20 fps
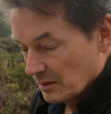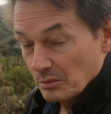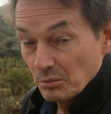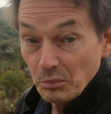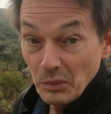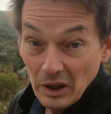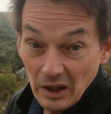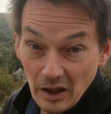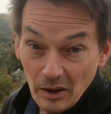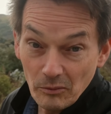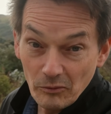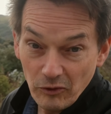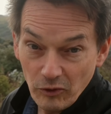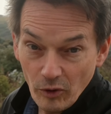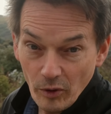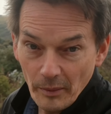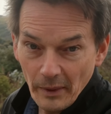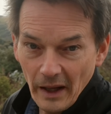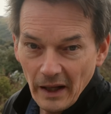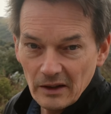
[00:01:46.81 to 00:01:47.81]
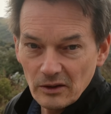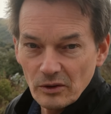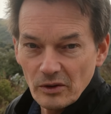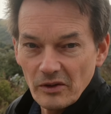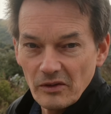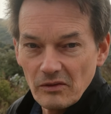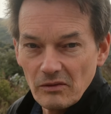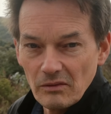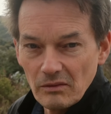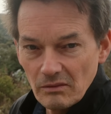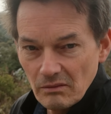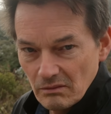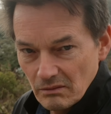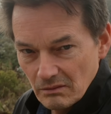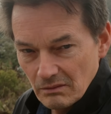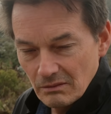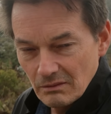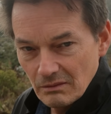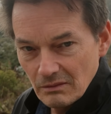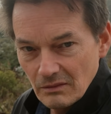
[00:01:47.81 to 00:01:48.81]
medium format or
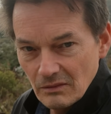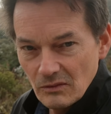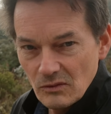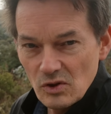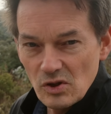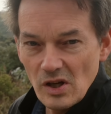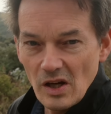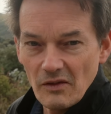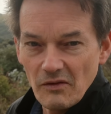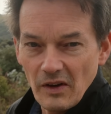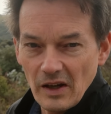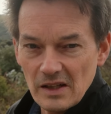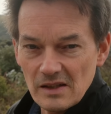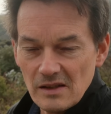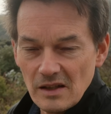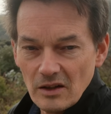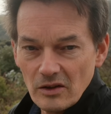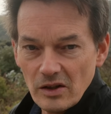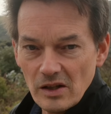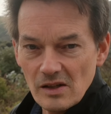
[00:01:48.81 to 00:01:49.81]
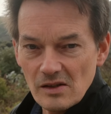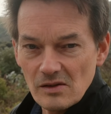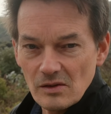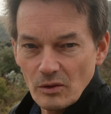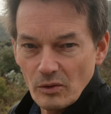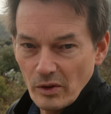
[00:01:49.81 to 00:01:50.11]
GFX series,